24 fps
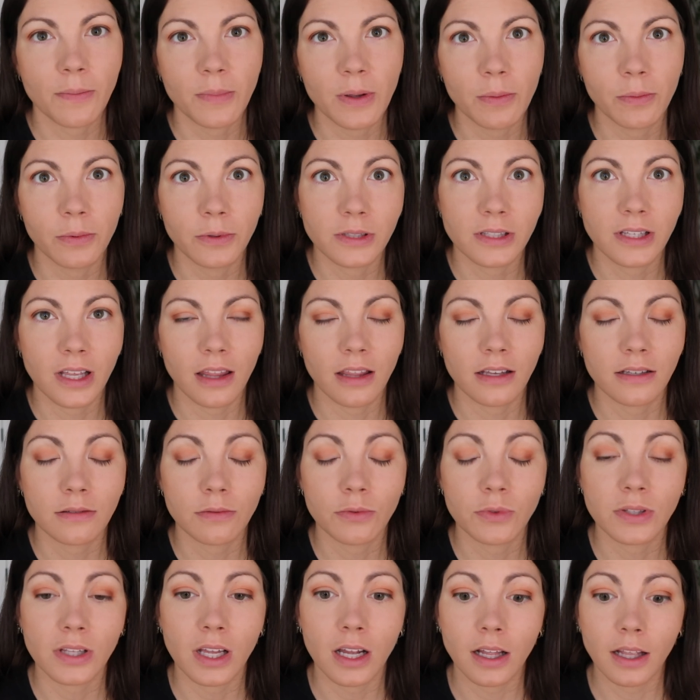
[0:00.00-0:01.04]
people would say this
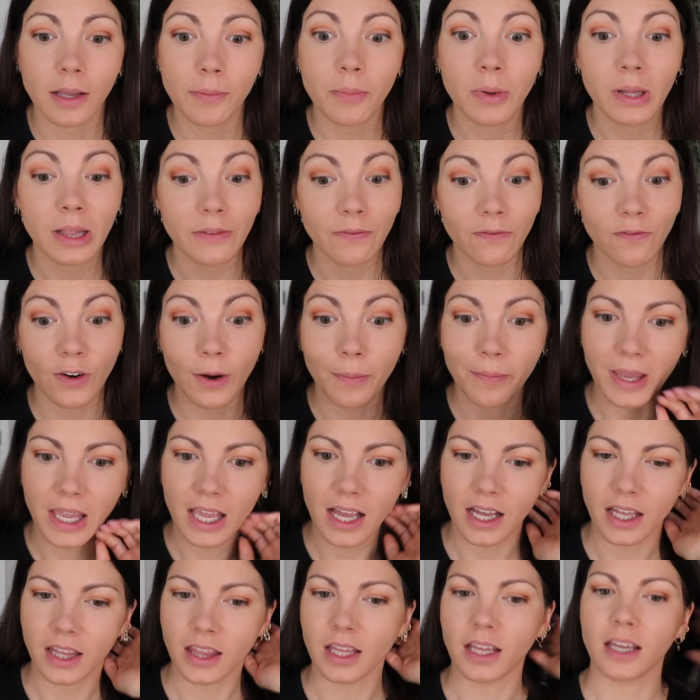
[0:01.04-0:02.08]
was luckily, but for me,
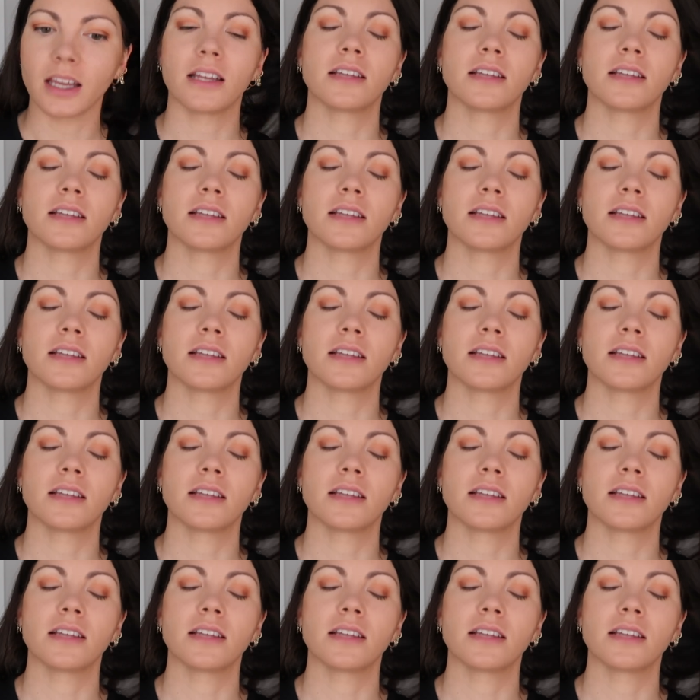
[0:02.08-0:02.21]
I think